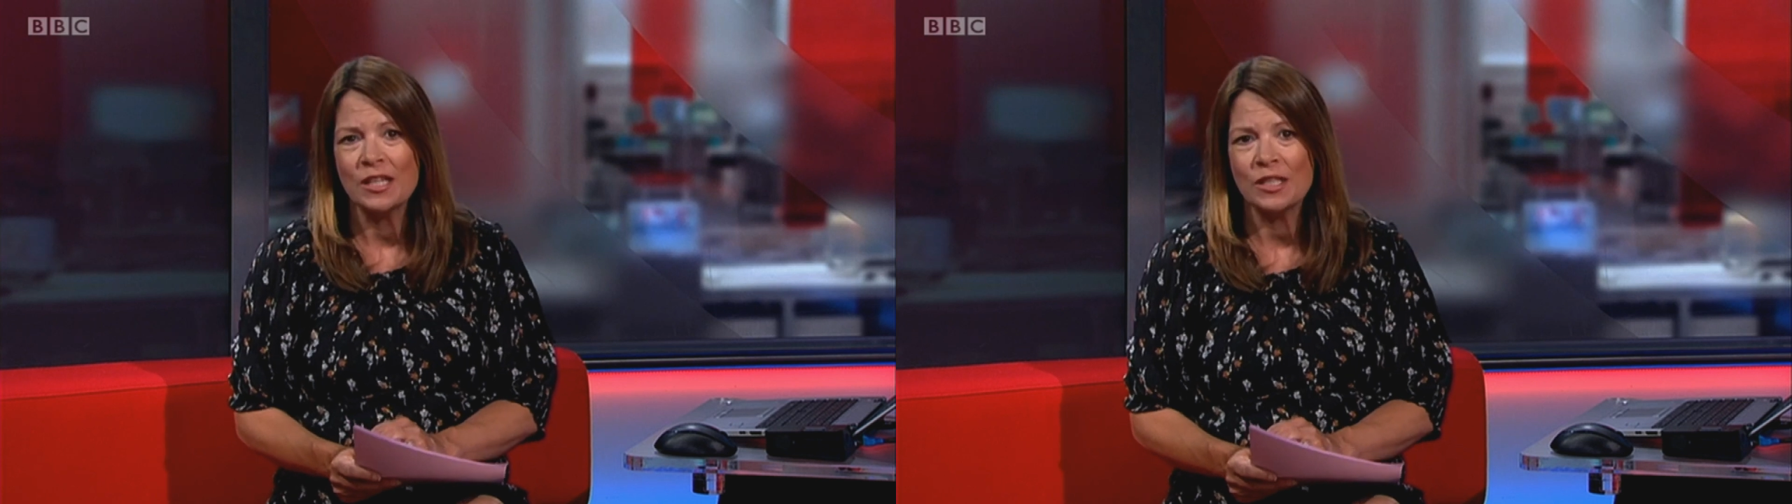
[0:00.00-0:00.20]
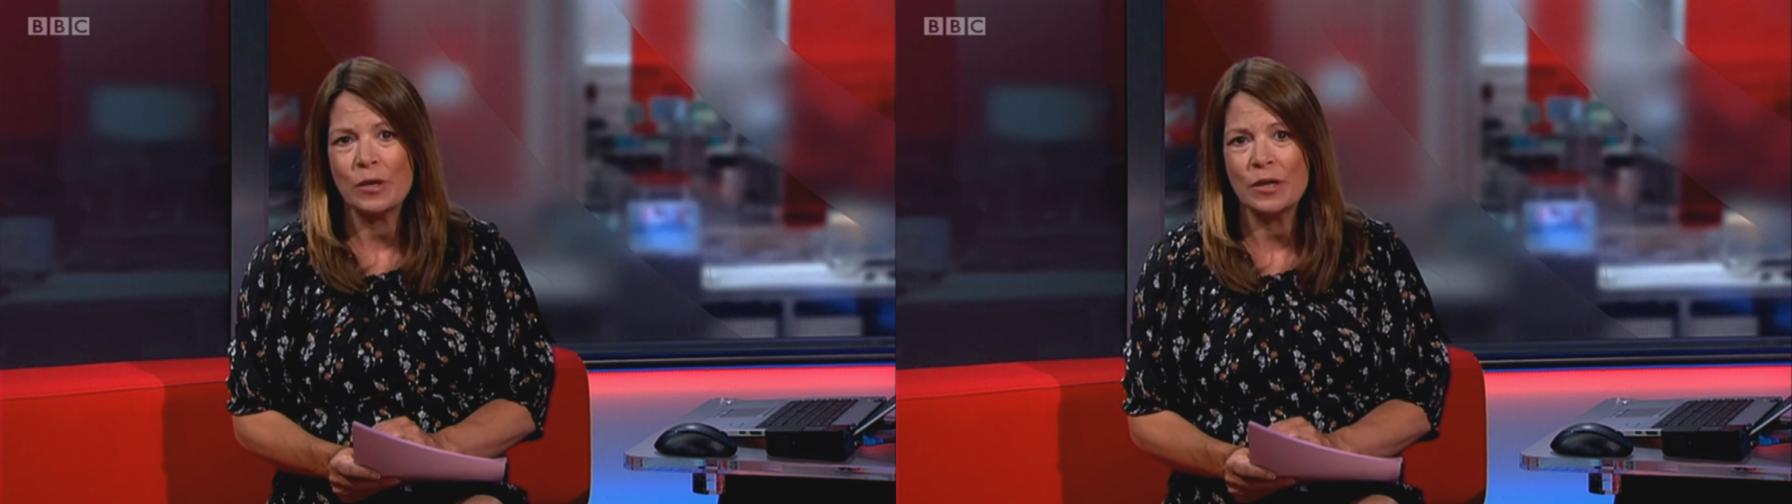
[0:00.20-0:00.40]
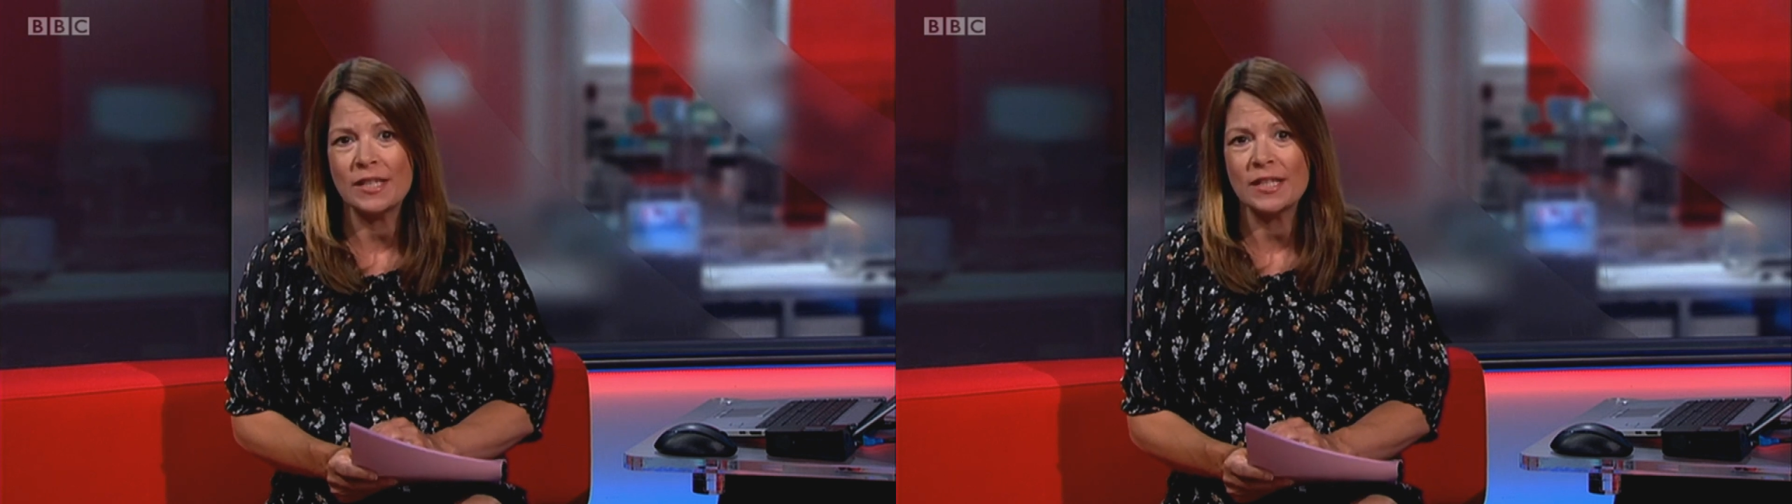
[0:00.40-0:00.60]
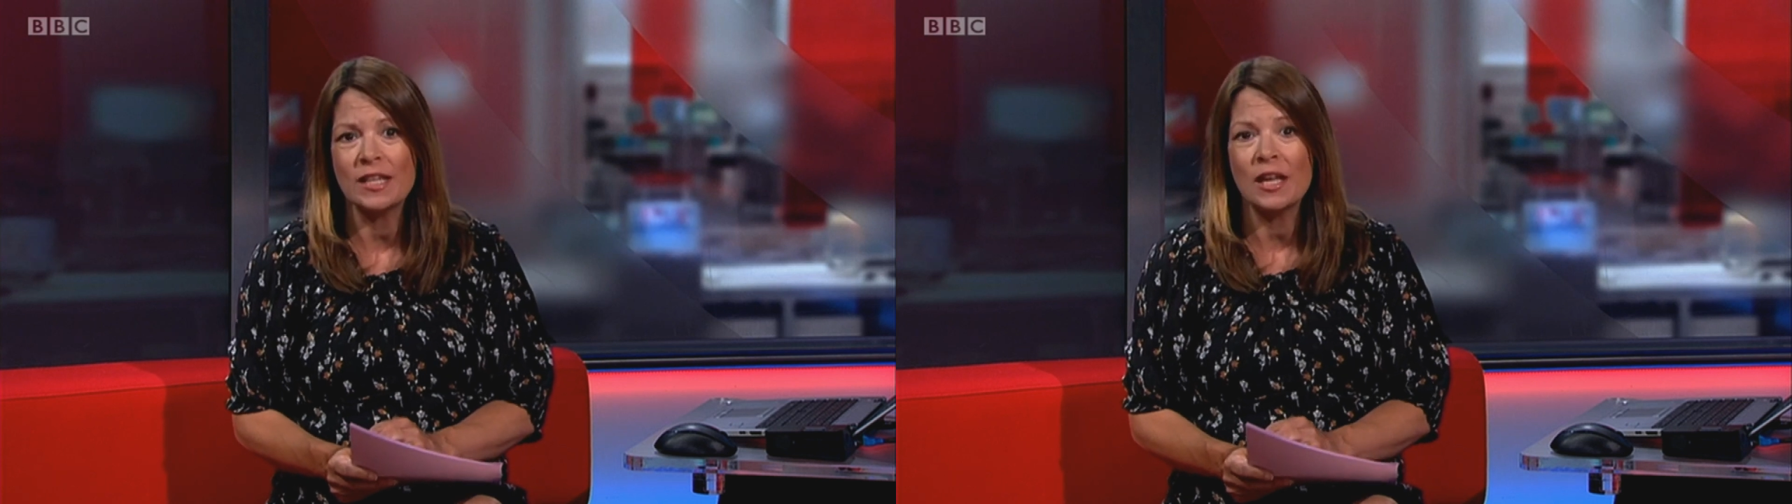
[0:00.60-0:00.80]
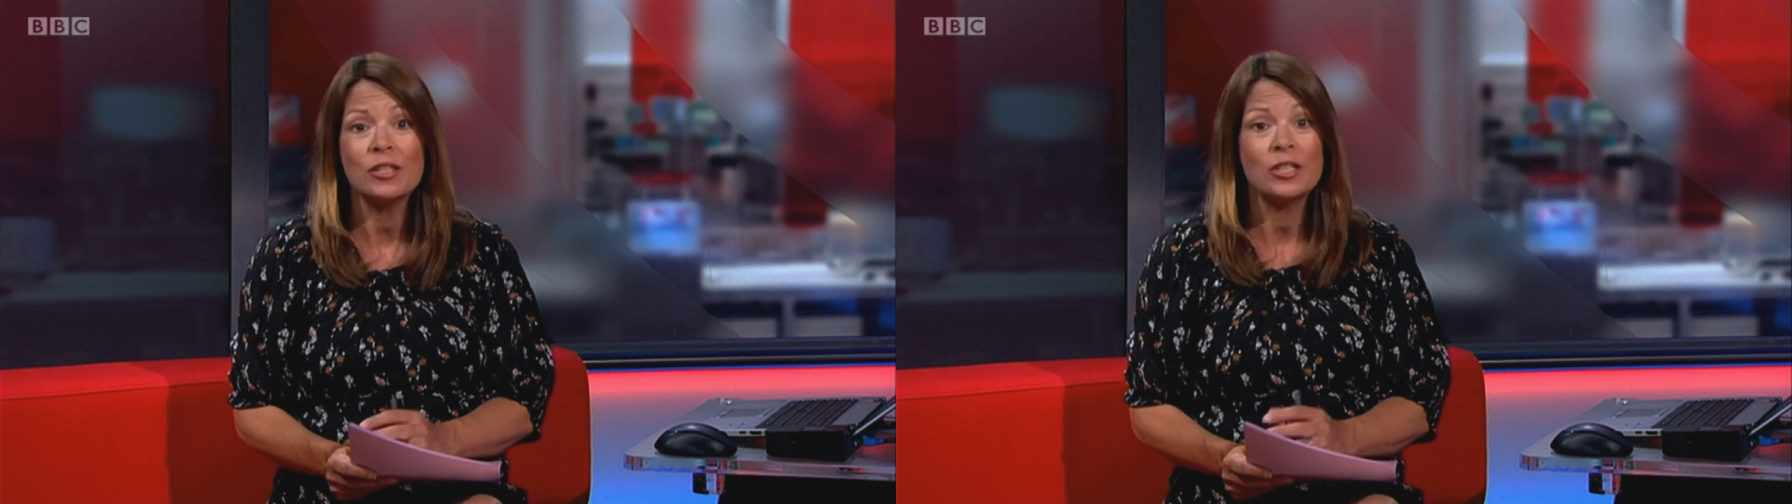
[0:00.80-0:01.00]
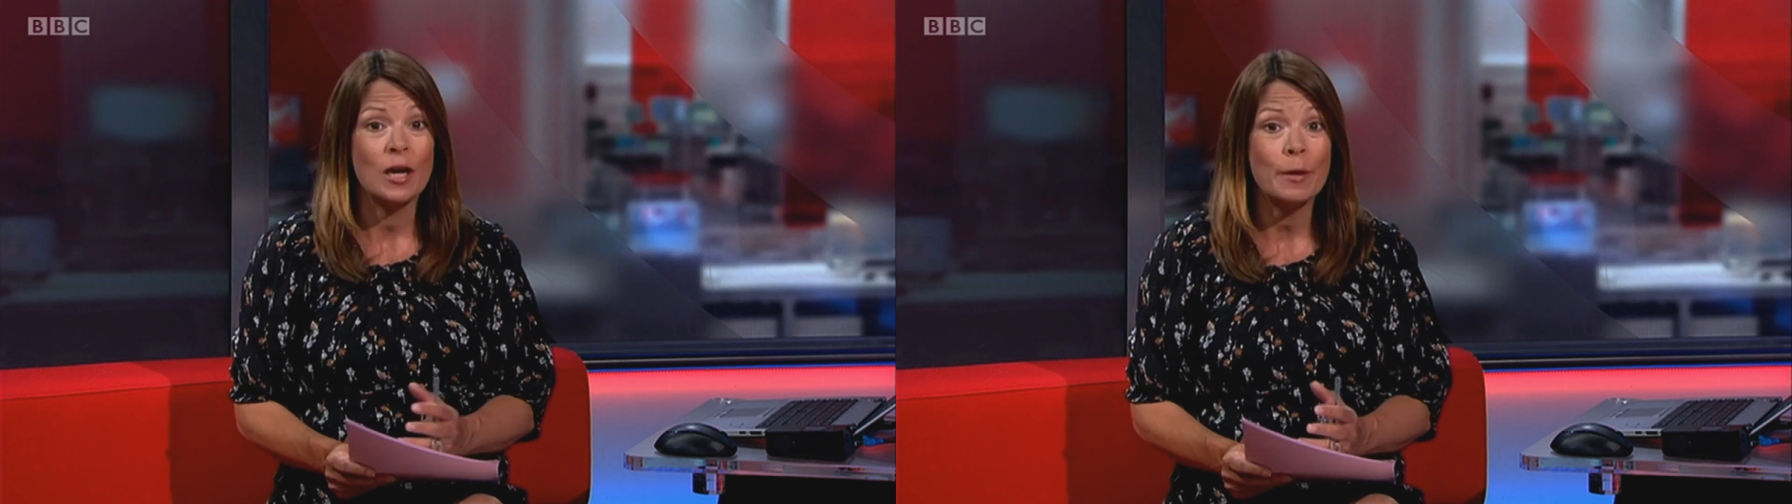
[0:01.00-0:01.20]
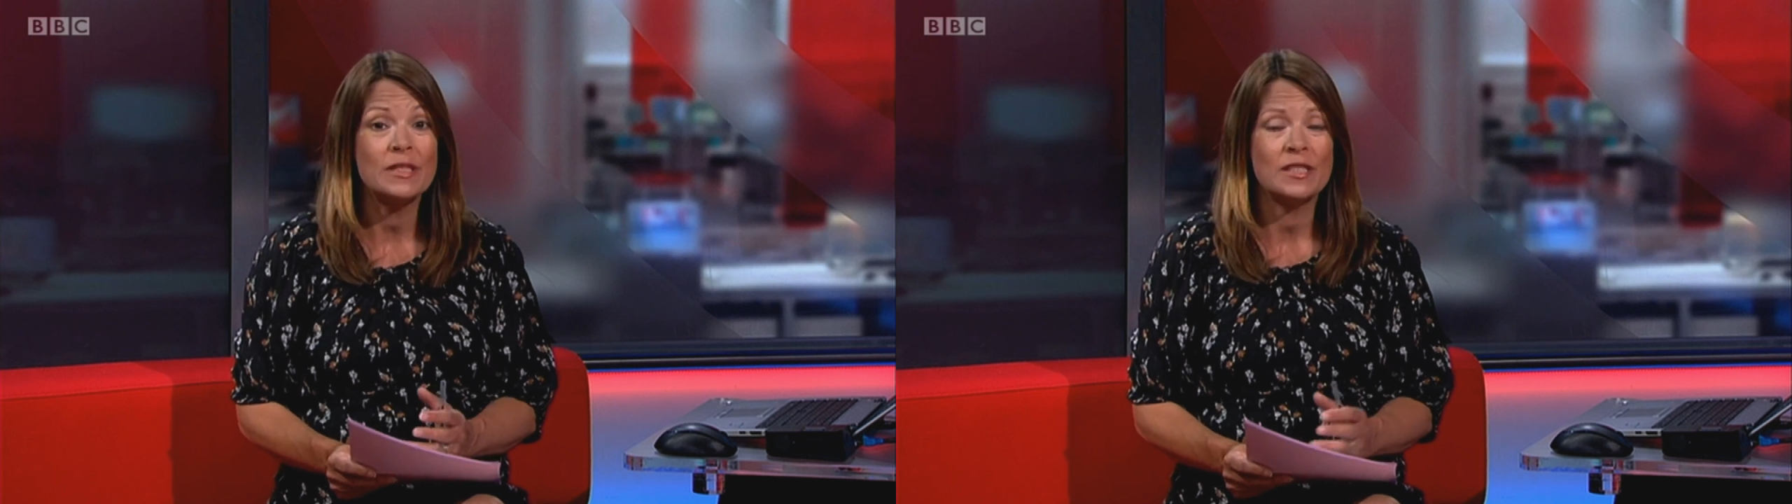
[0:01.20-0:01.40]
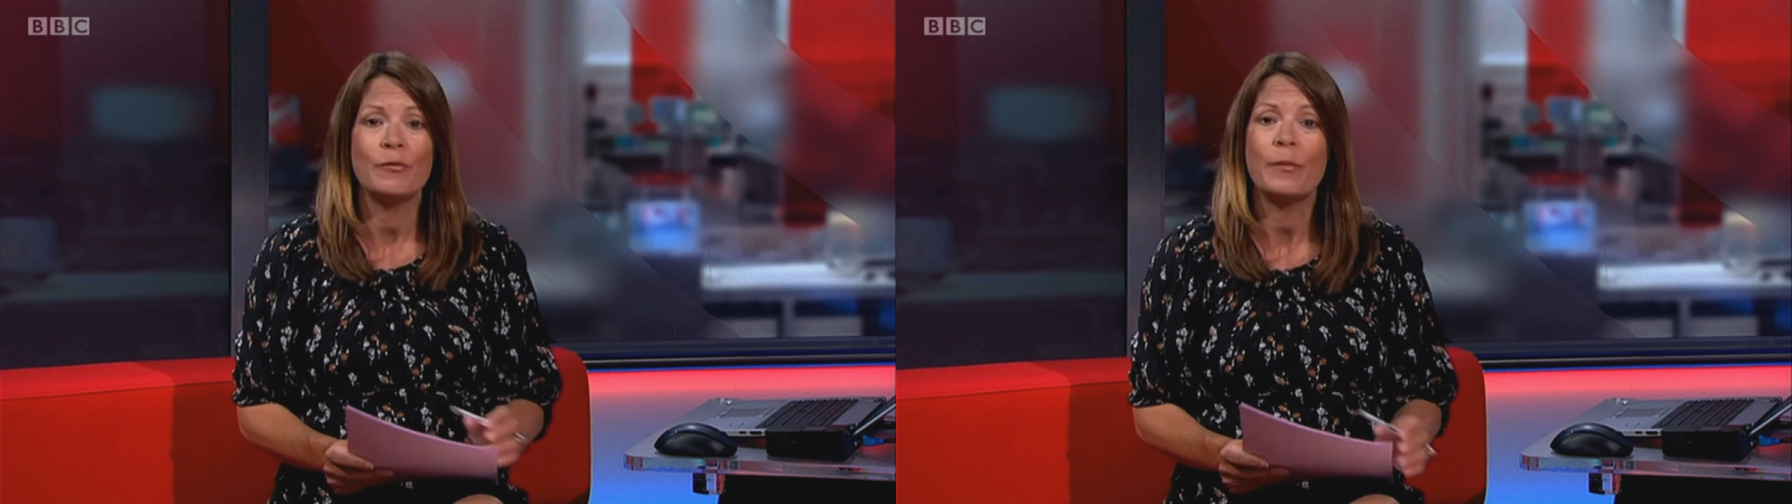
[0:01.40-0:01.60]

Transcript: to process large numbers of